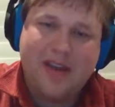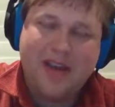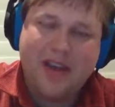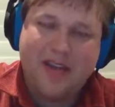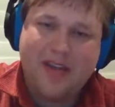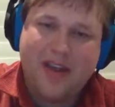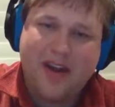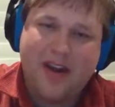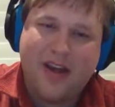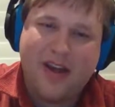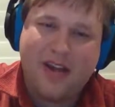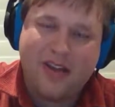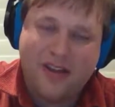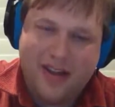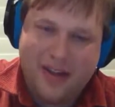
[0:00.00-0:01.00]
And then
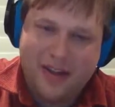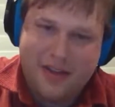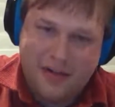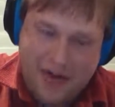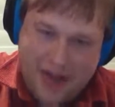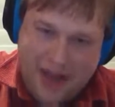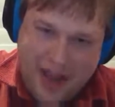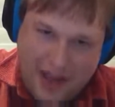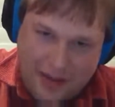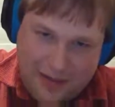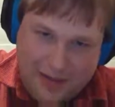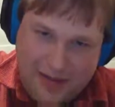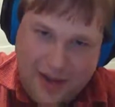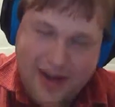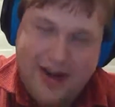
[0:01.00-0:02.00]
I think the week
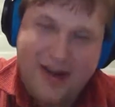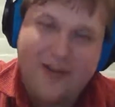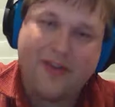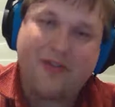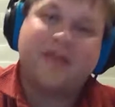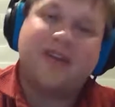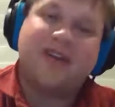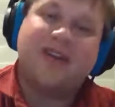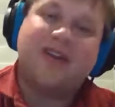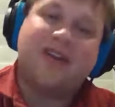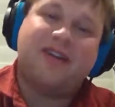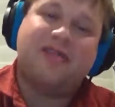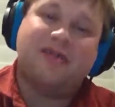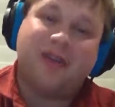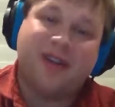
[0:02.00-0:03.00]
after that, I will
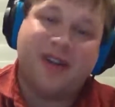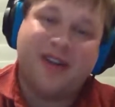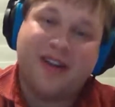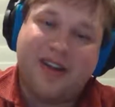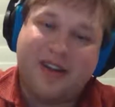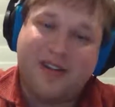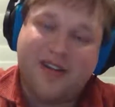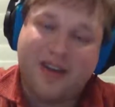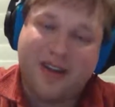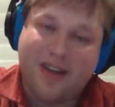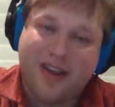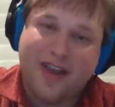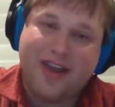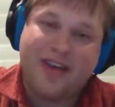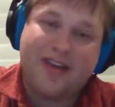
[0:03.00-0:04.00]
begin reading The
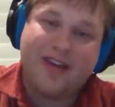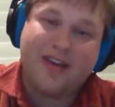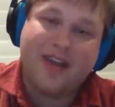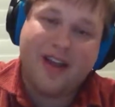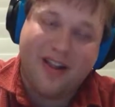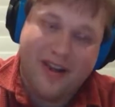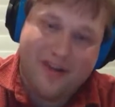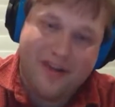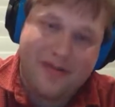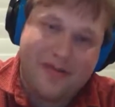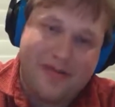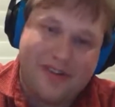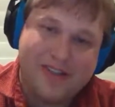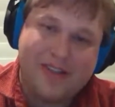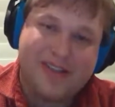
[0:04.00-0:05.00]
King in Yellow,
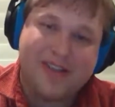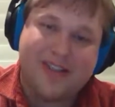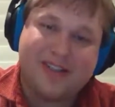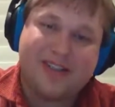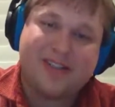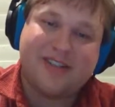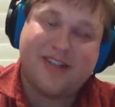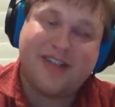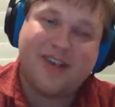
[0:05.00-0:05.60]
which is,